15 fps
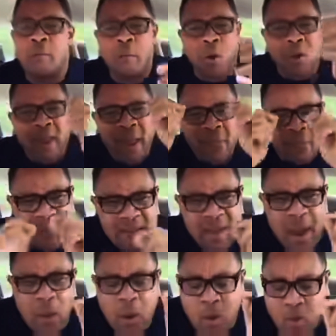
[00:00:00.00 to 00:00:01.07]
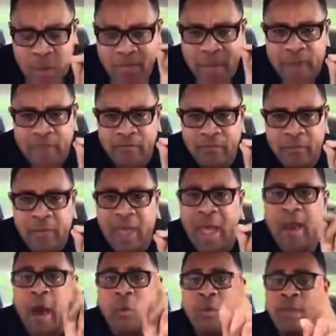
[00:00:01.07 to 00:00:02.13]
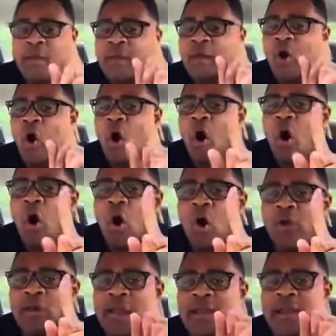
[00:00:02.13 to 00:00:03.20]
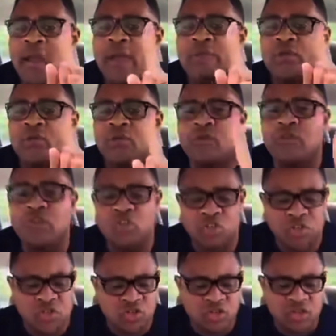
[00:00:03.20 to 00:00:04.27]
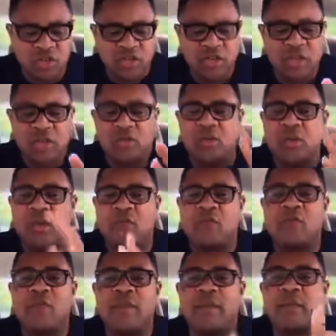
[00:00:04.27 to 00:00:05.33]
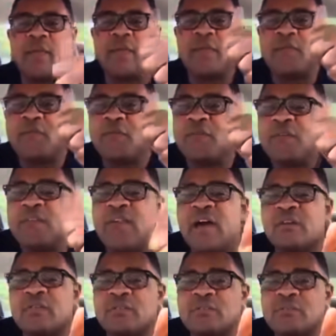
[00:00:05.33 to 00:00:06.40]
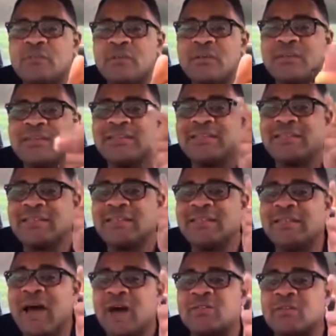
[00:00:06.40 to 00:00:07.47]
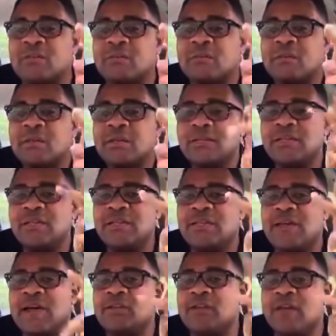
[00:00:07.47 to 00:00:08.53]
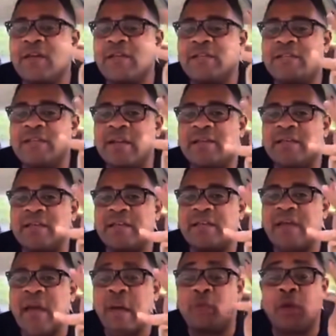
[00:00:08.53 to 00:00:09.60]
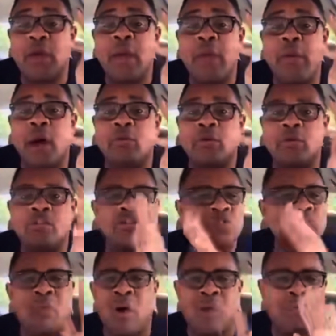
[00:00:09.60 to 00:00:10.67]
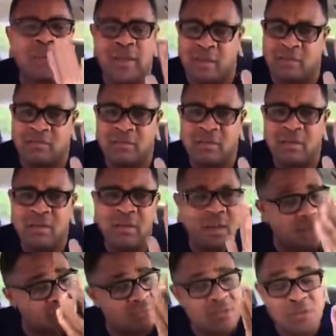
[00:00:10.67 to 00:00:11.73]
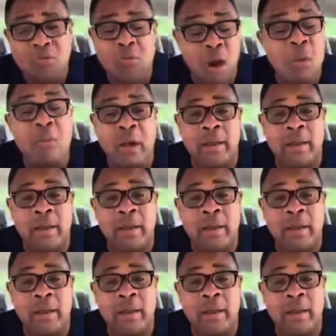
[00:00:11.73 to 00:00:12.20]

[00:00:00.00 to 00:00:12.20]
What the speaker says: But when I meet our women, and our women, all that they have to do is just get to a level of where they're making 50,000, 60,000, 70,000 or 80,000 a year. I'm talking about small money. Small